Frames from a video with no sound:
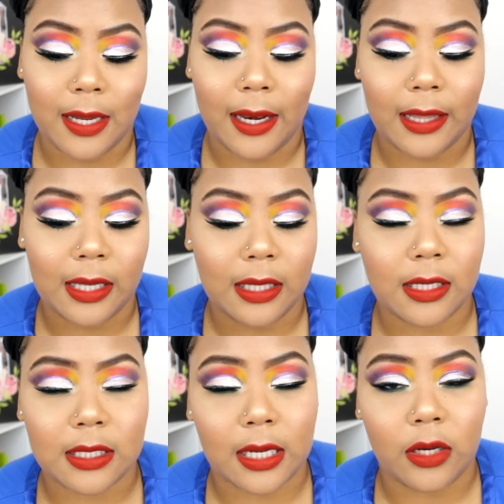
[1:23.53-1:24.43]
and I think that
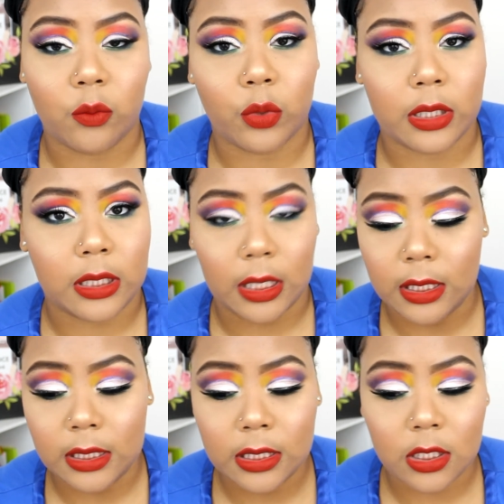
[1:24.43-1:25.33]
it's getting
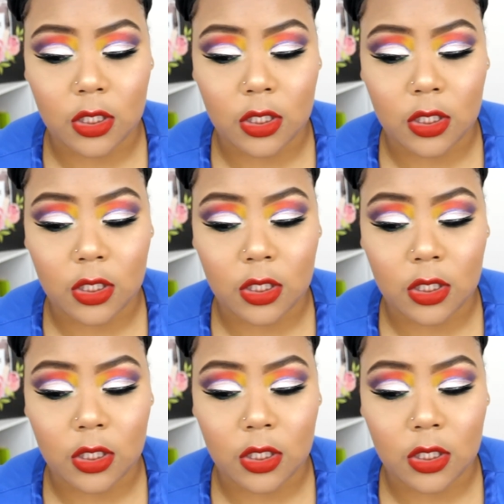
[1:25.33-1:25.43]
redundant,